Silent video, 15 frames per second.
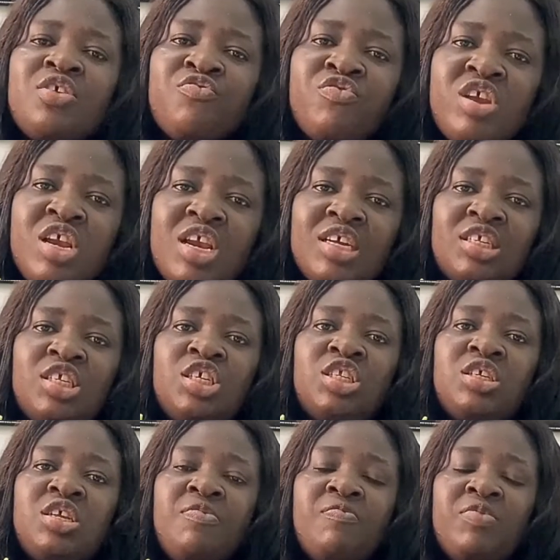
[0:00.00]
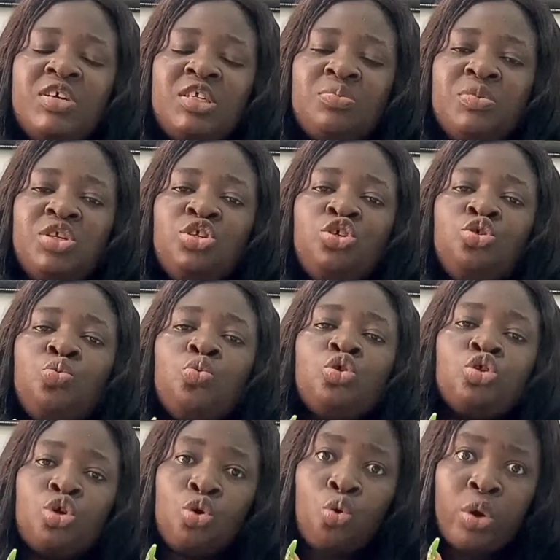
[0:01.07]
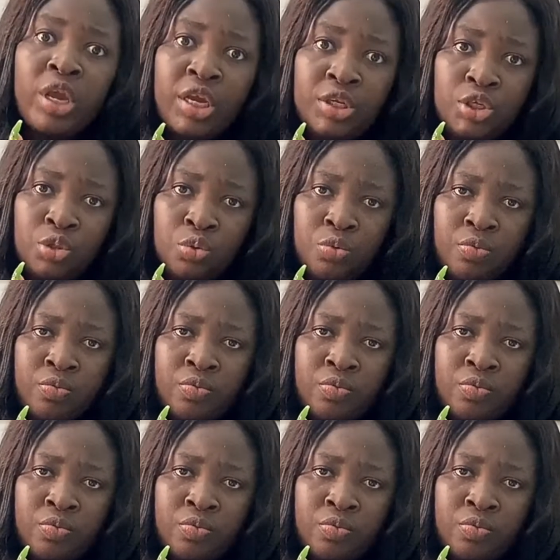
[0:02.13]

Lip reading: real estate investment you want to go into,